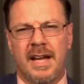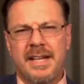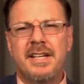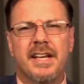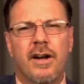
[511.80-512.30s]

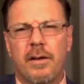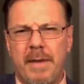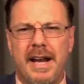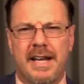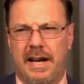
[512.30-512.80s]
i need to get
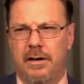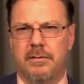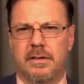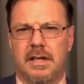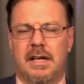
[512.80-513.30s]
on
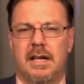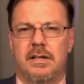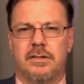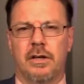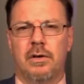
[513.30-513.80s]
medicare
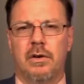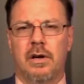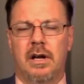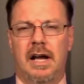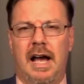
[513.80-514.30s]
so